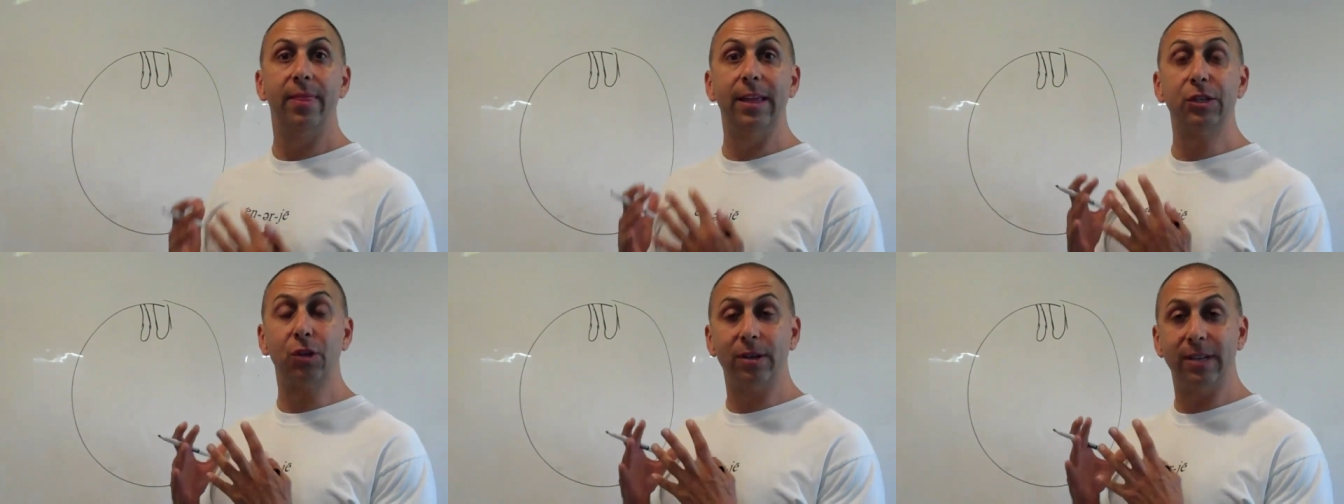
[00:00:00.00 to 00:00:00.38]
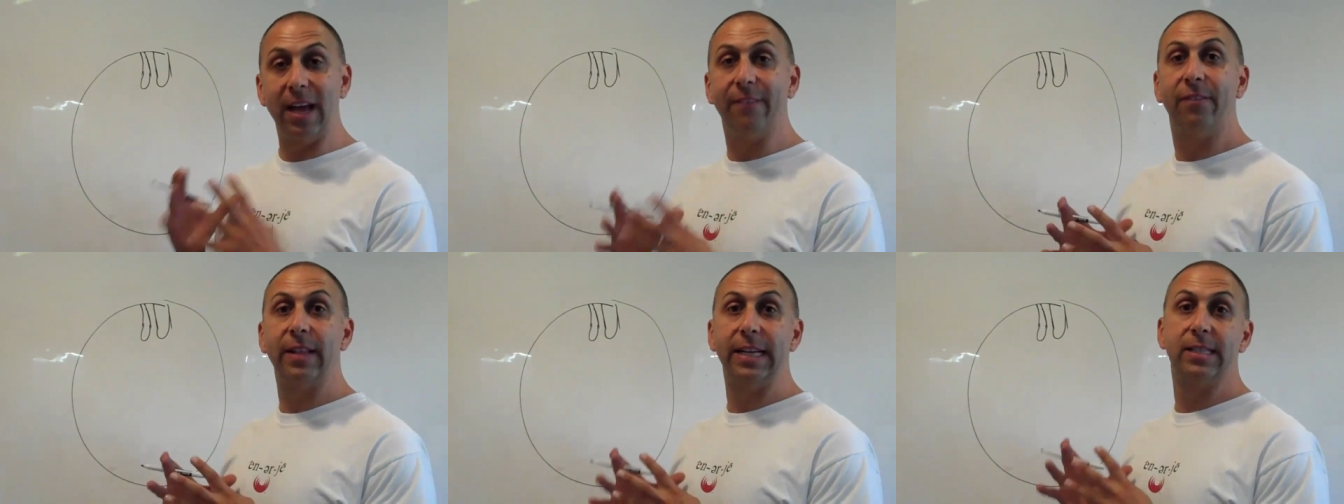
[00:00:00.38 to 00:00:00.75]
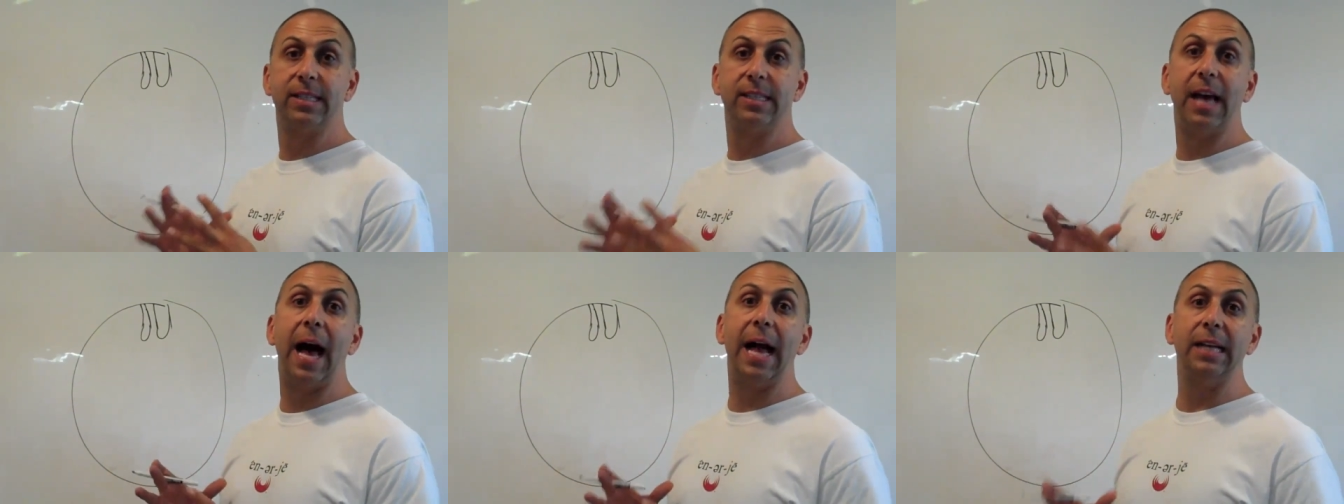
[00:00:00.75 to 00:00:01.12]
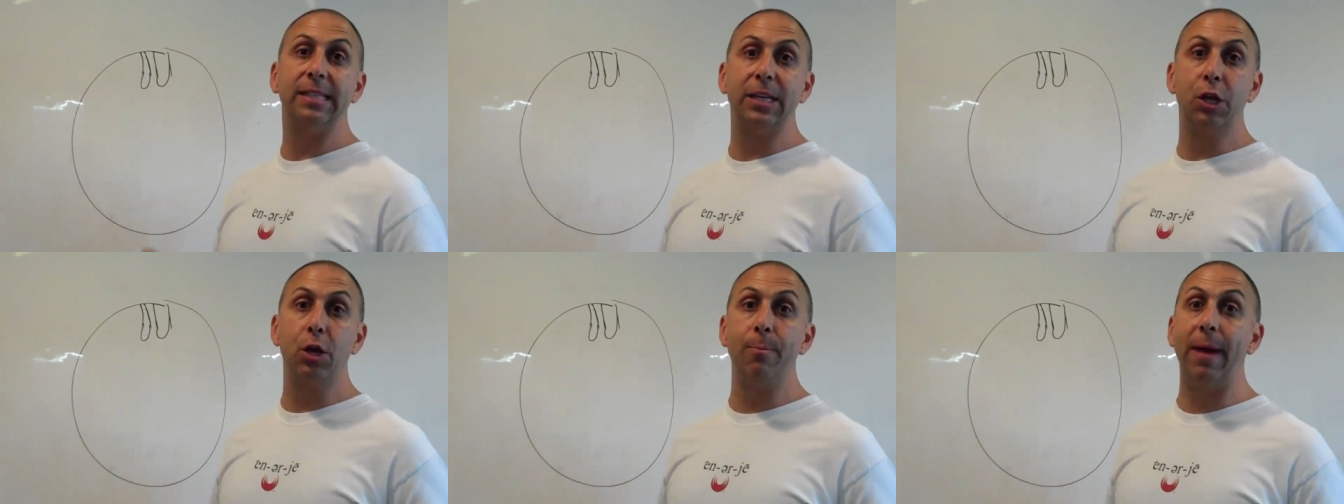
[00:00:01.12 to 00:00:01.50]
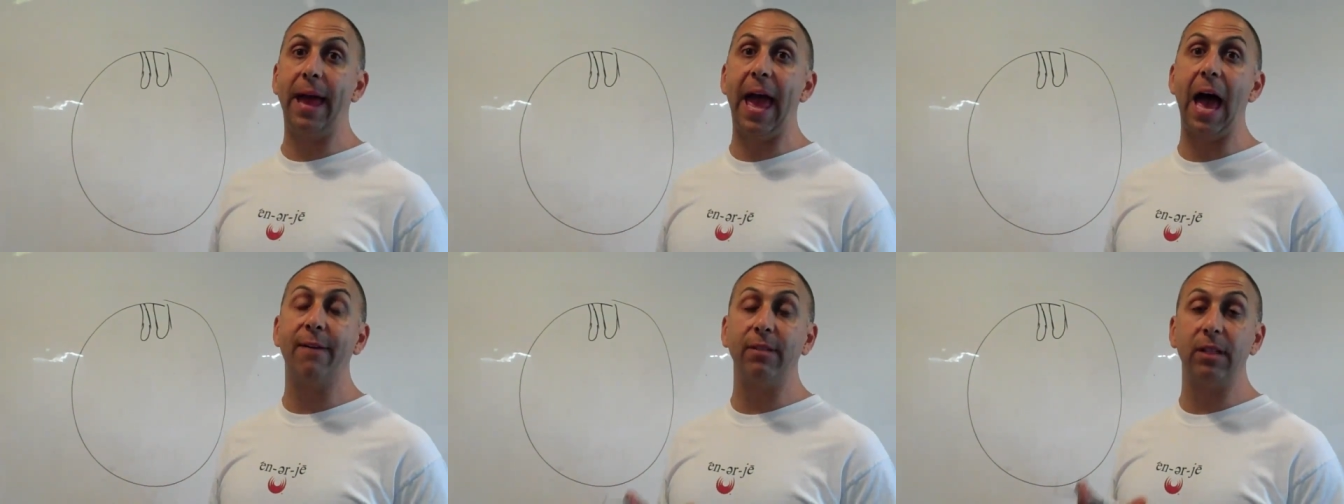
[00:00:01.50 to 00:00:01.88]
These are definitely signs that you
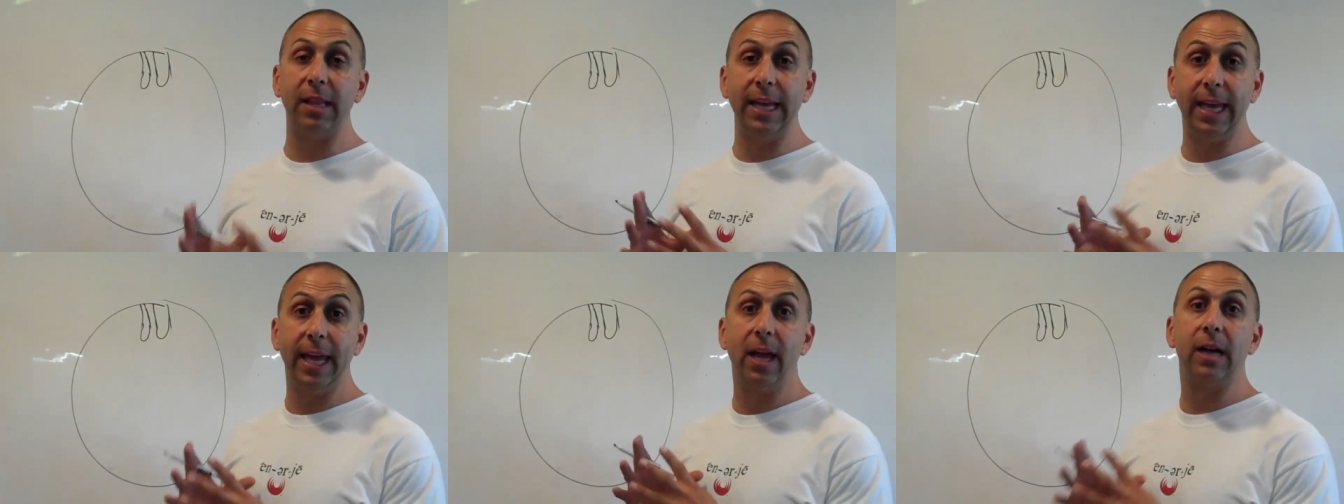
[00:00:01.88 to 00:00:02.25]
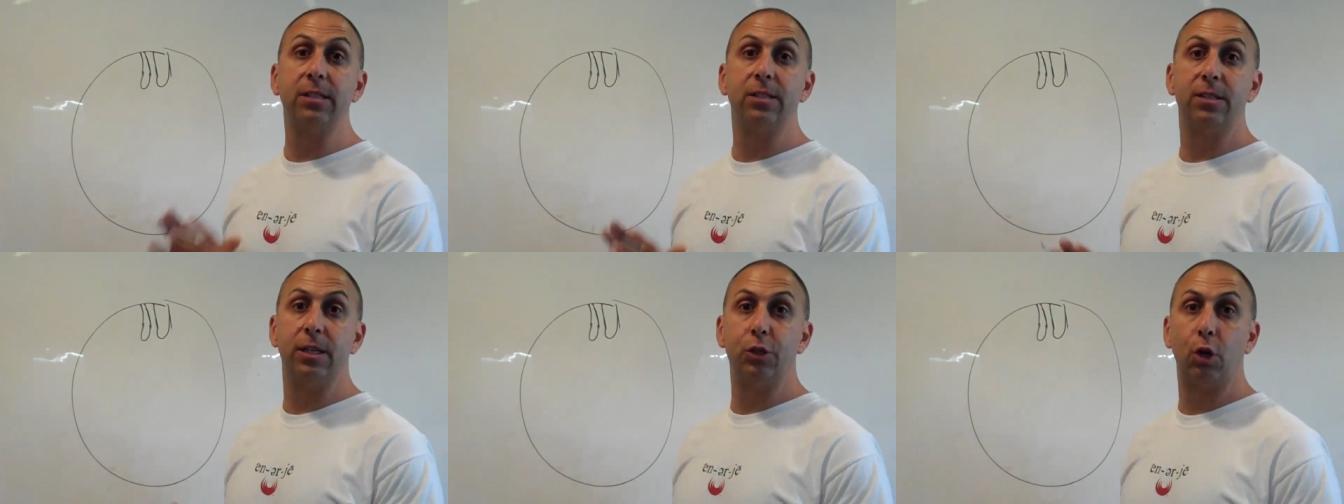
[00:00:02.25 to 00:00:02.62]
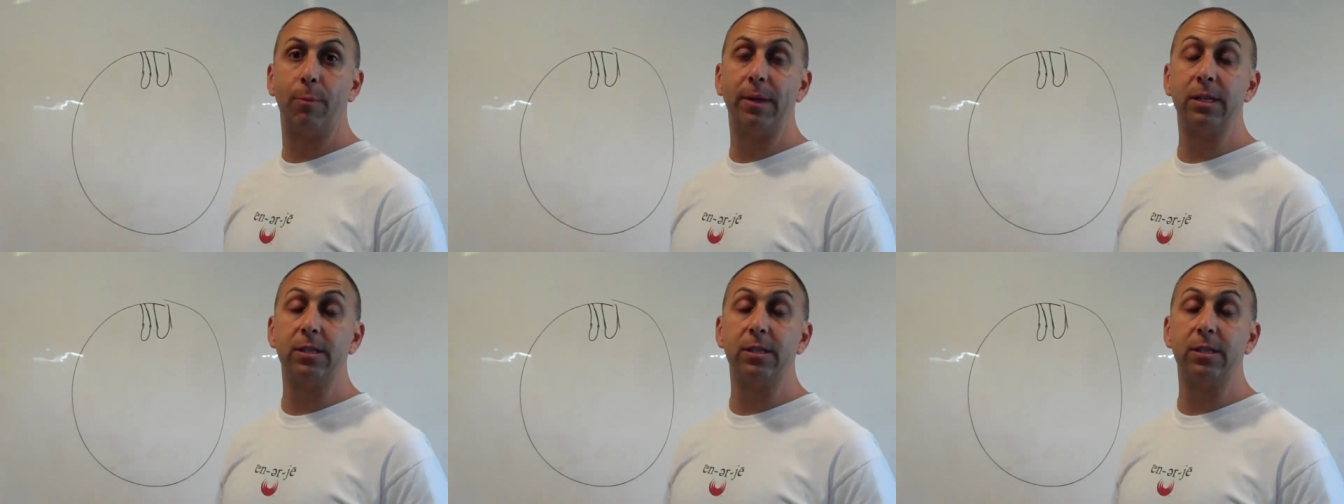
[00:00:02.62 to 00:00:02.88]
may have leaky gut syndrome.